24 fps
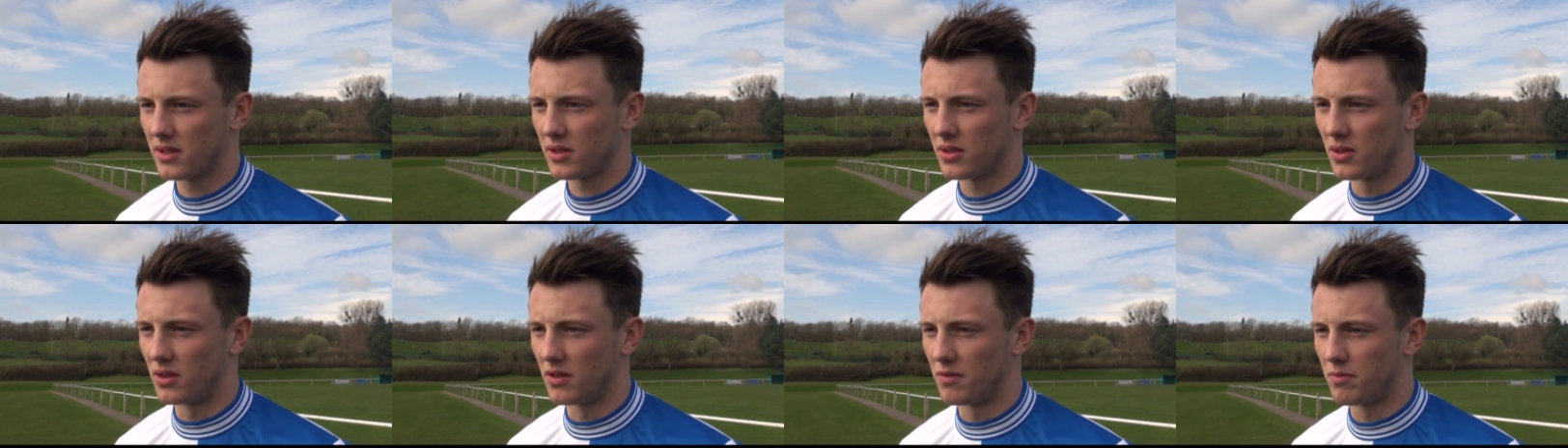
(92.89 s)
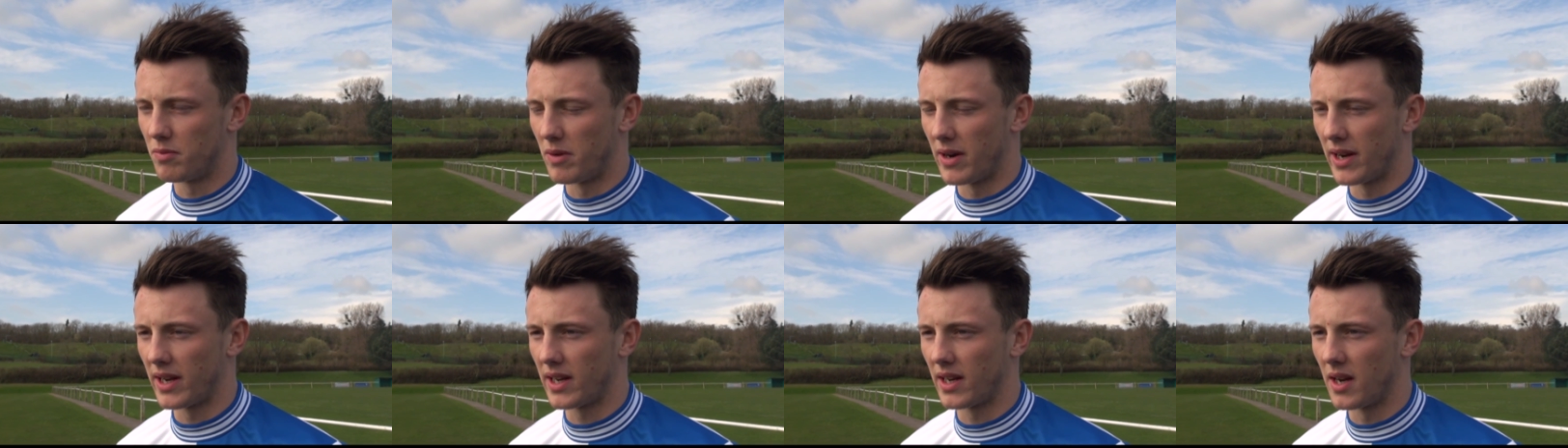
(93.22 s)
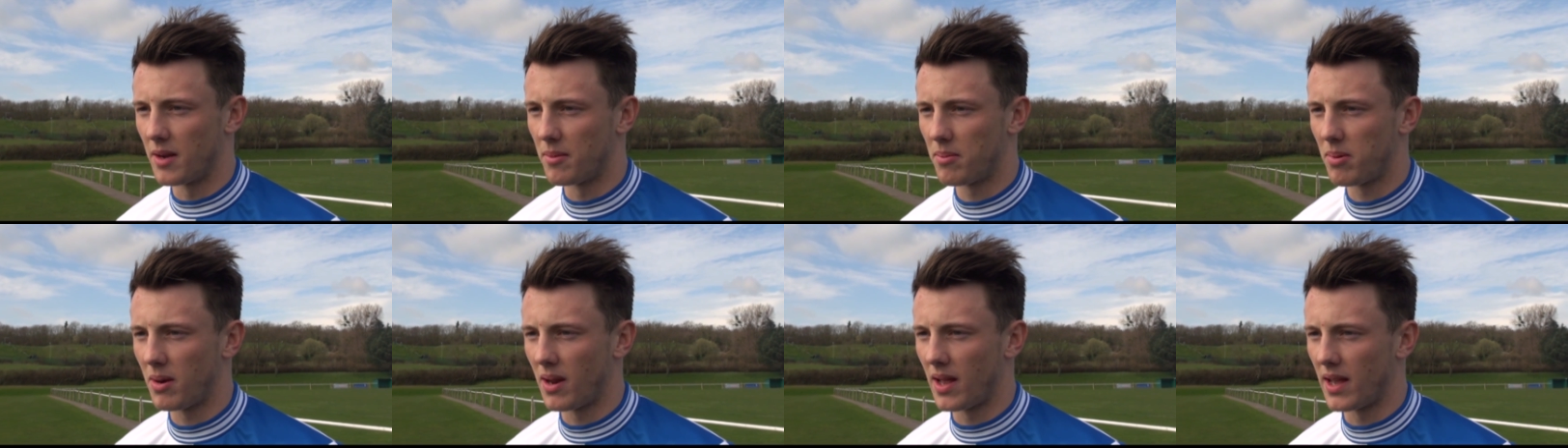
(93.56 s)
sort of
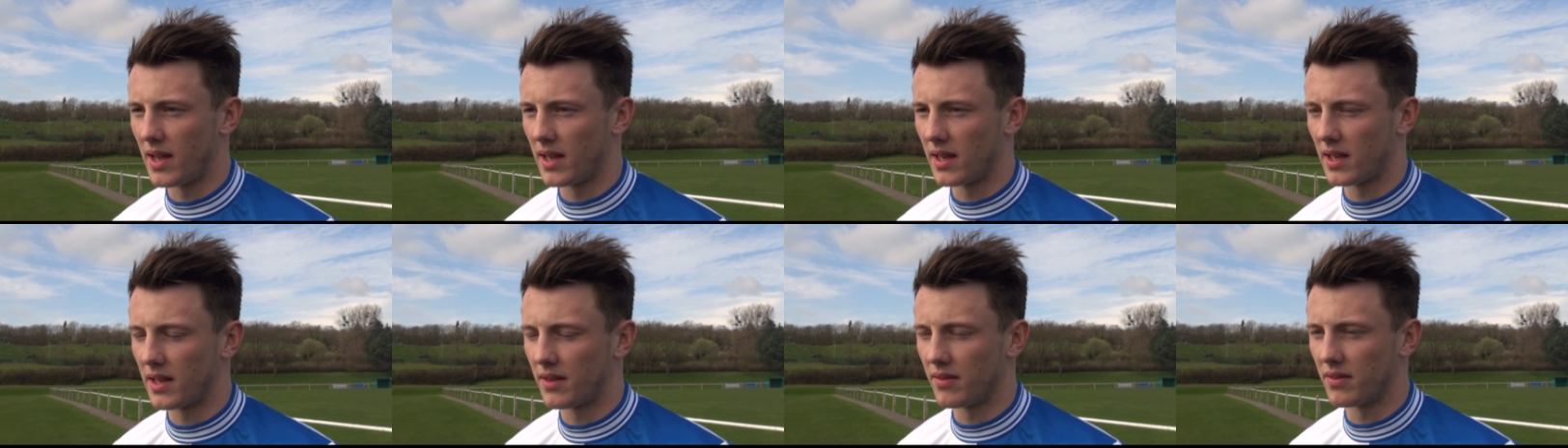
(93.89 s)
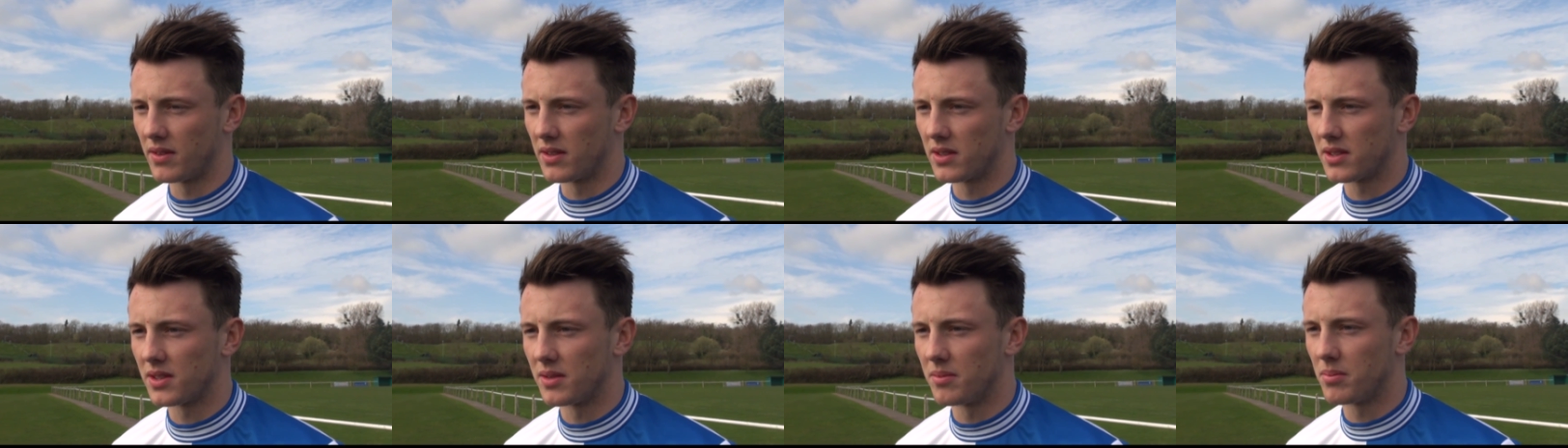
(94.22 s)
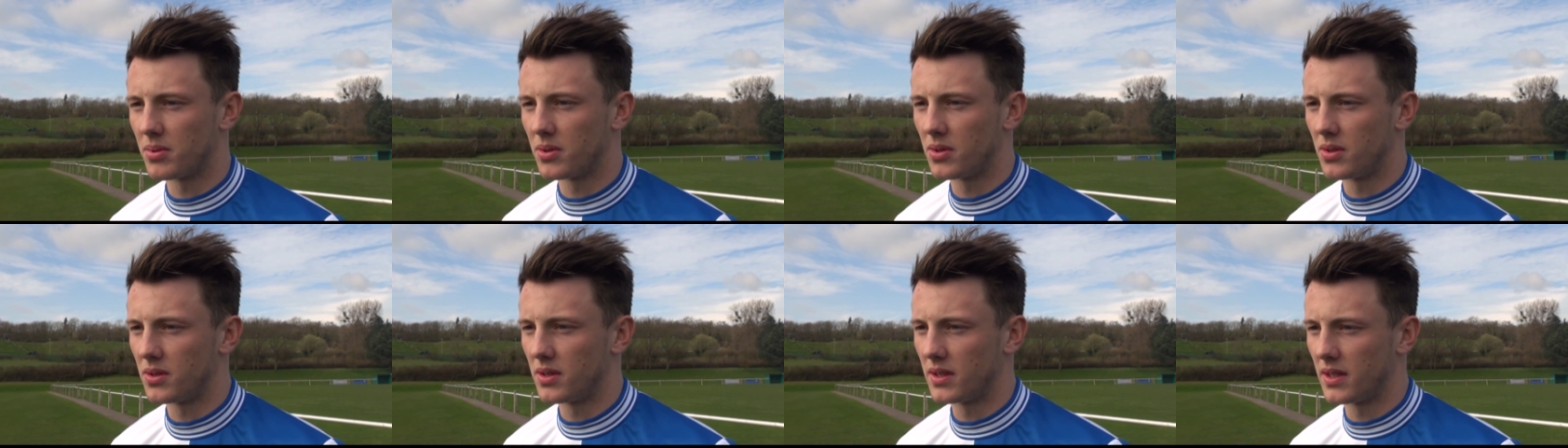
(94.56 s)
breaking up play, giving it
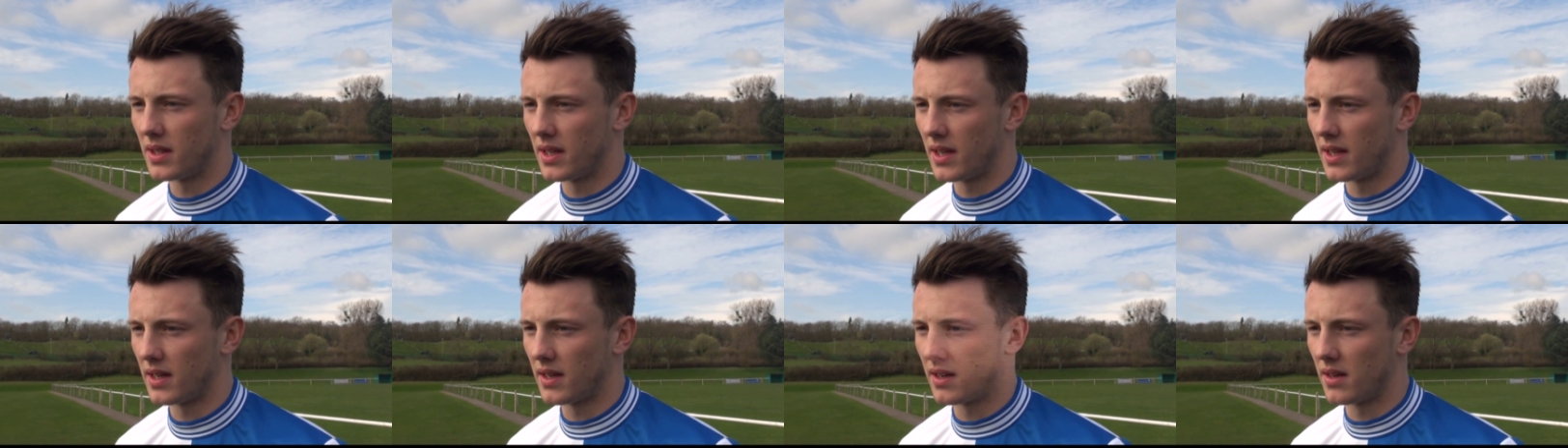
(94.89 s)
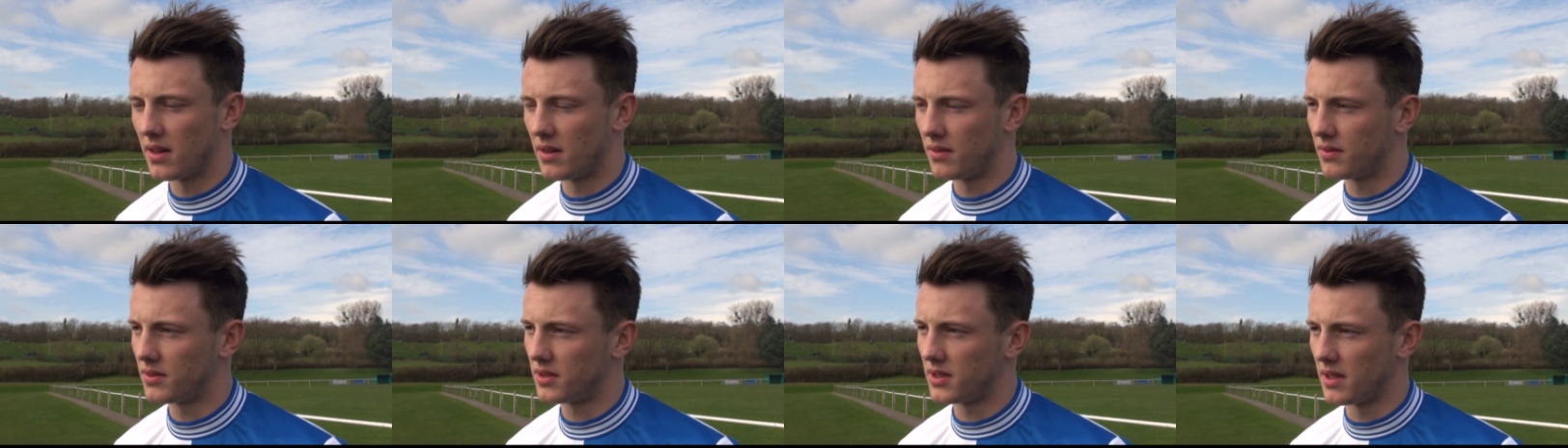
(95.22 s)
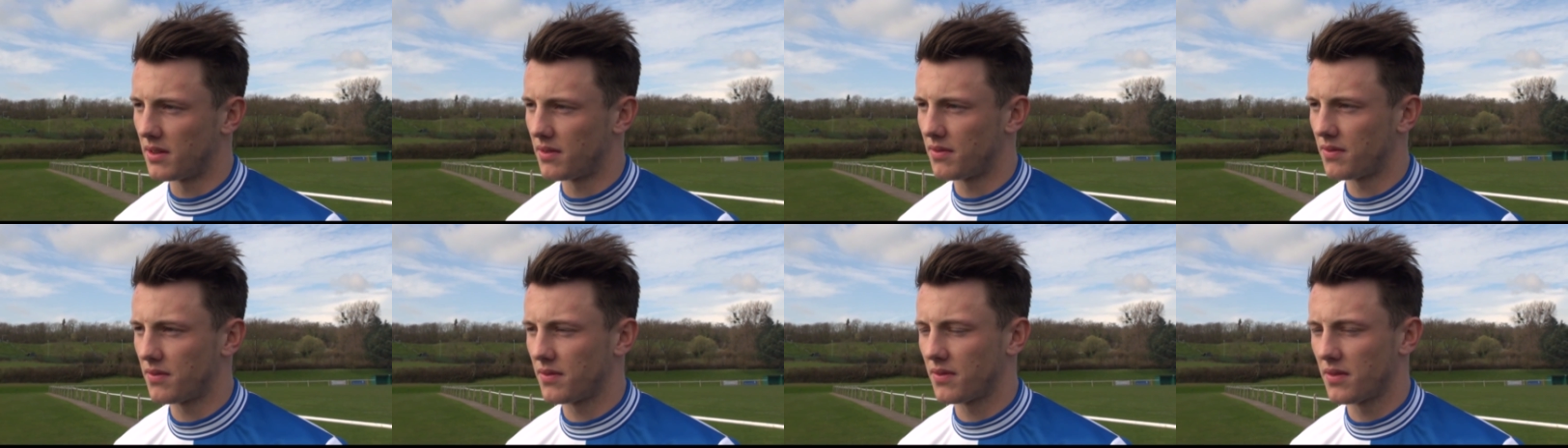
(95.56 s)
simple, and then
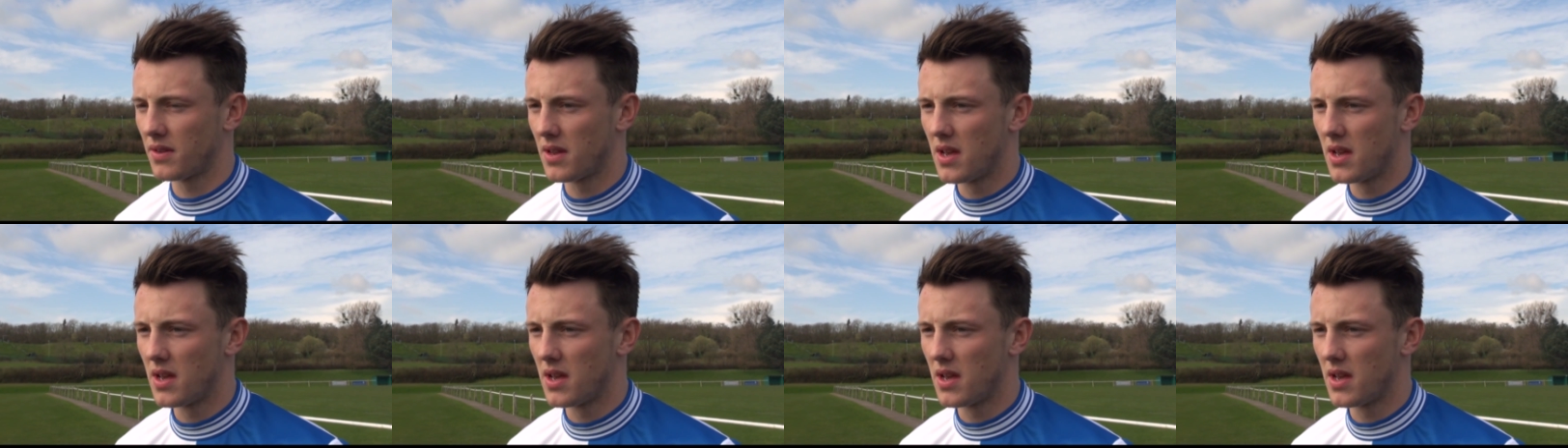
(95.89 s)
obviously if